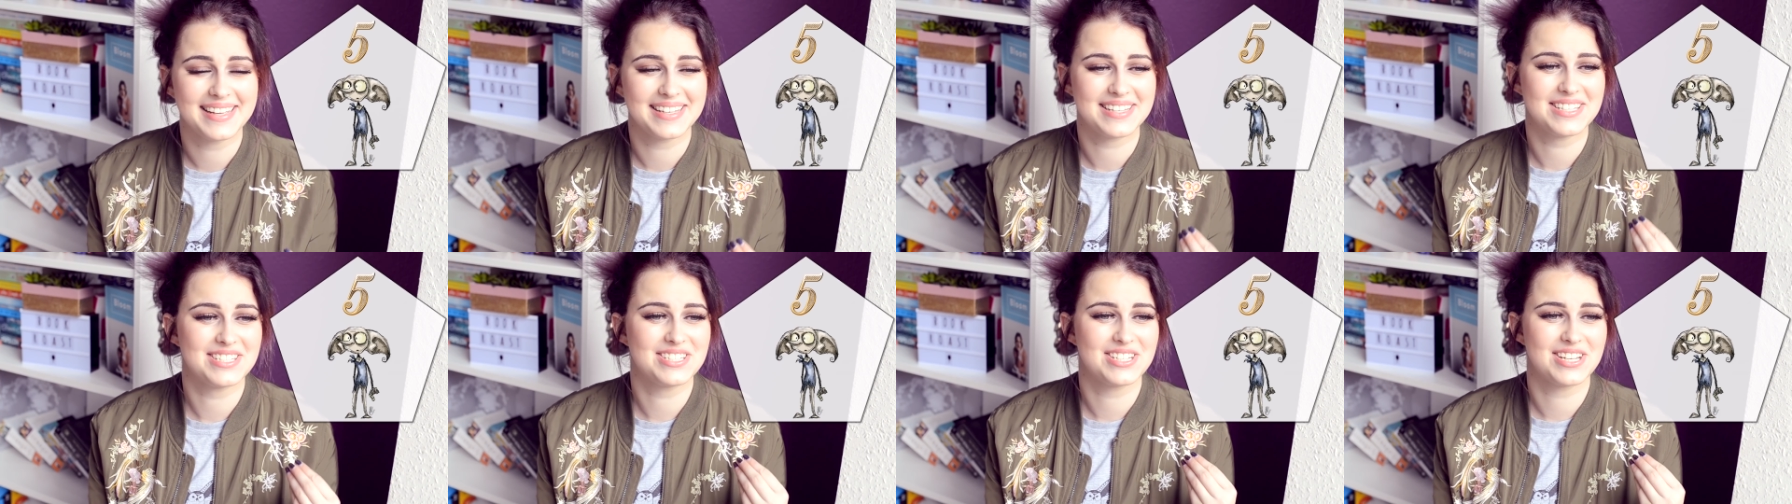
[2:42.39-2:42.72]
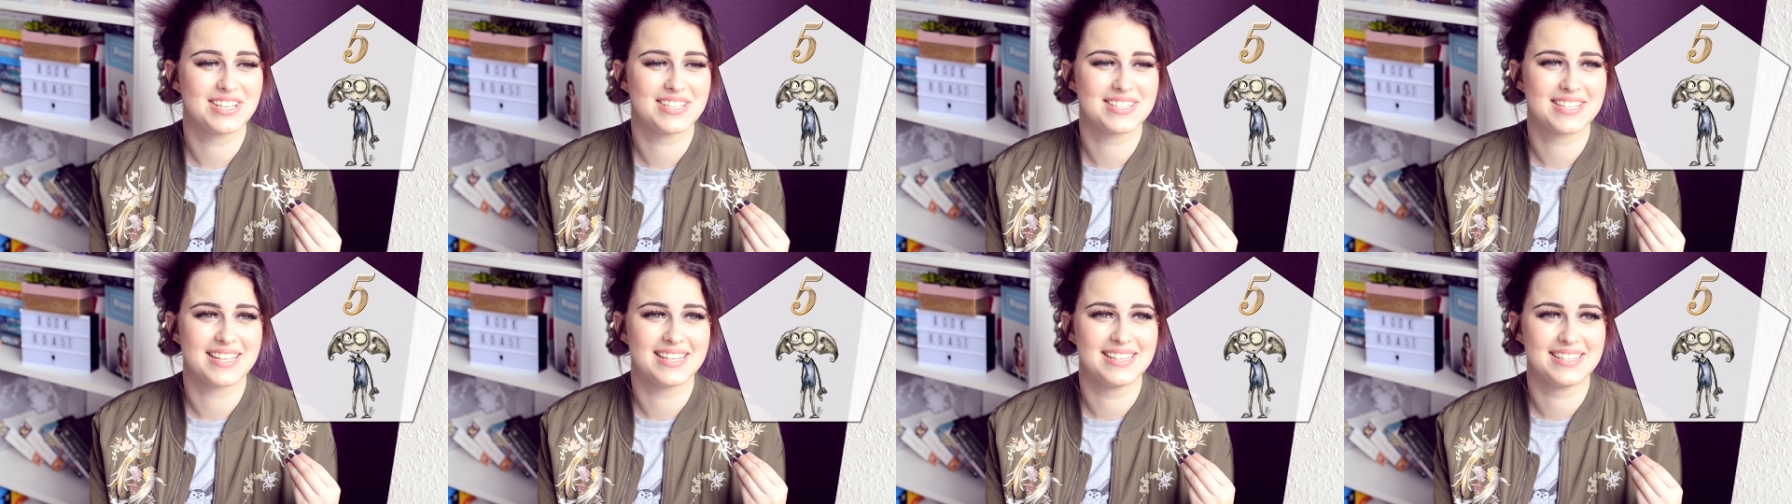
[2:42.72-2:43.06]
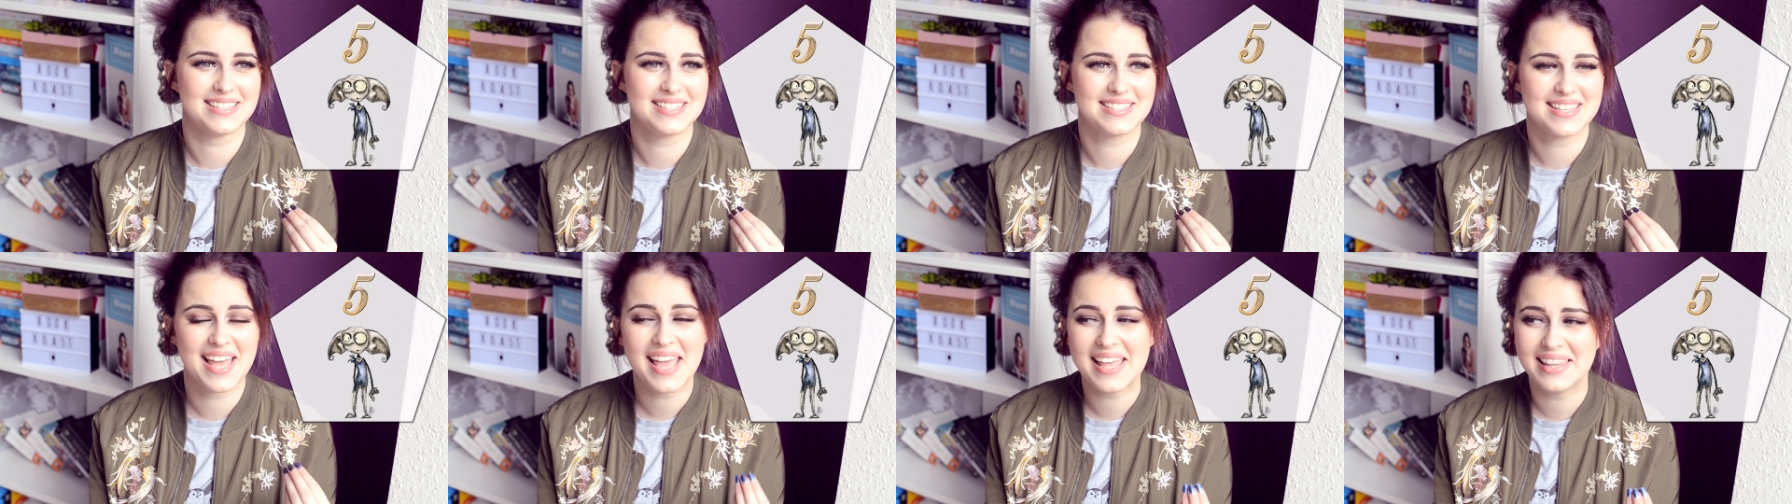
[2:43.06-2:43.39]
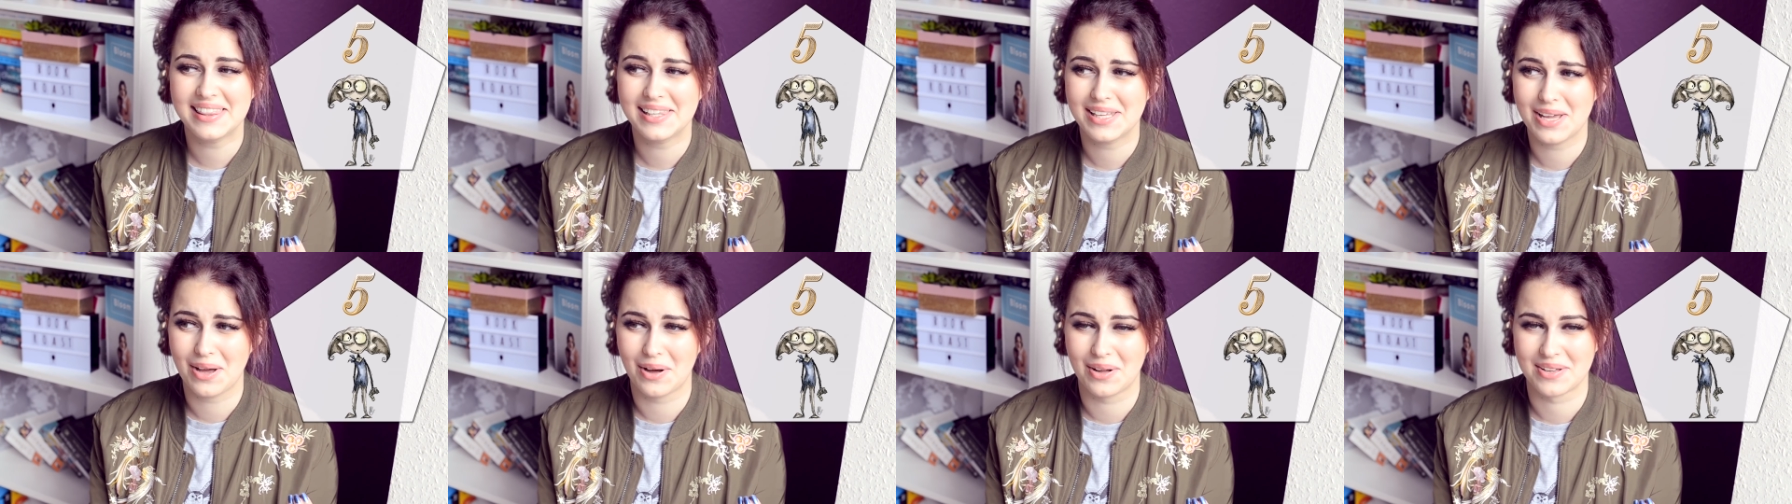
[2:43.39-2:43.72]
is just
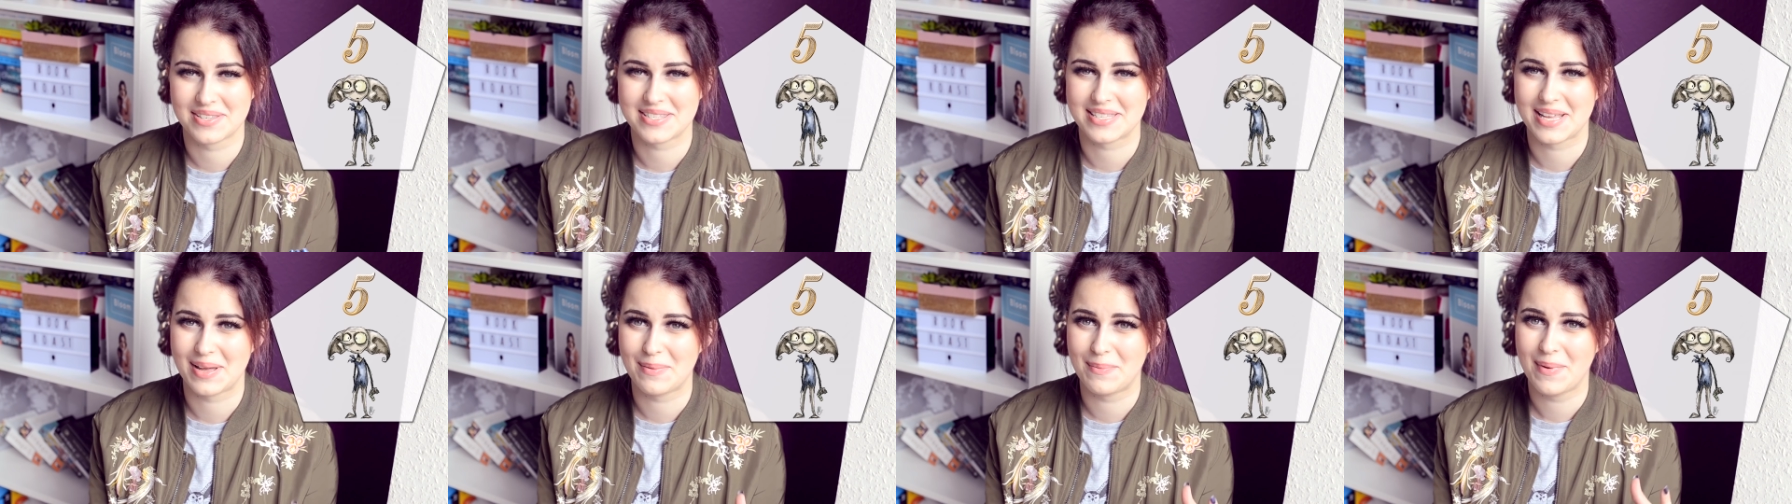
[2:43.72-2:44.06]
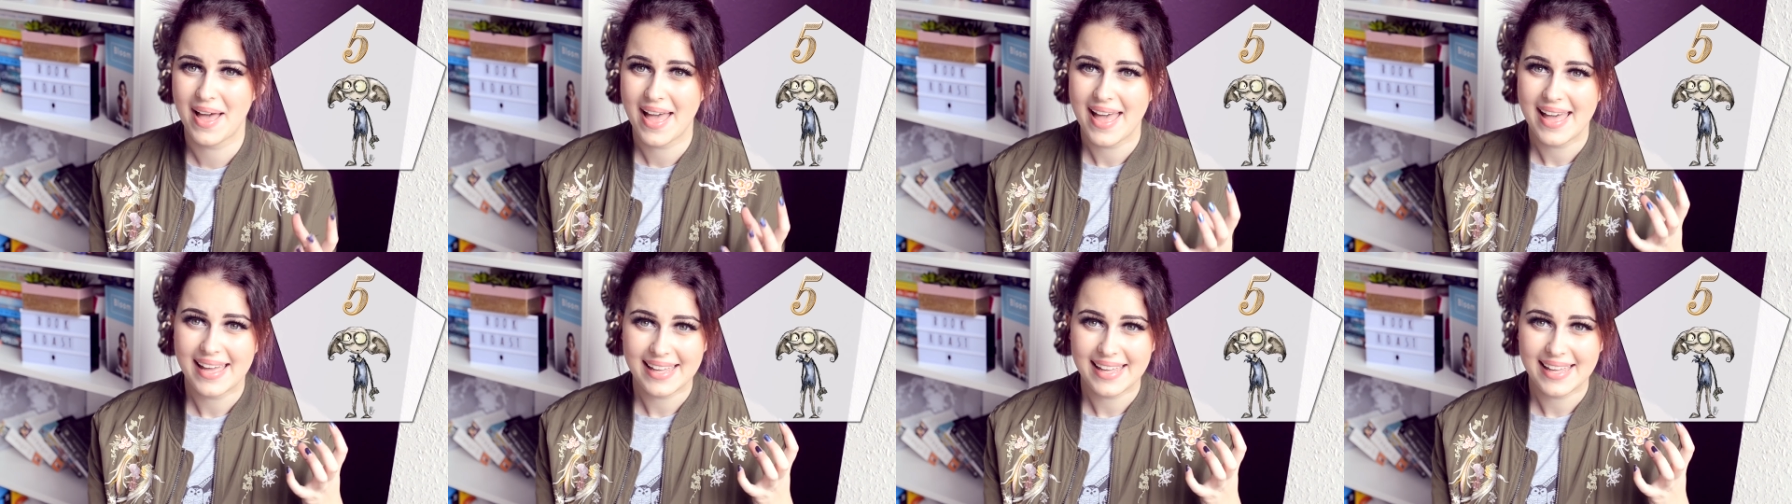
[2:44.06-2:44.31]
insanely awesome.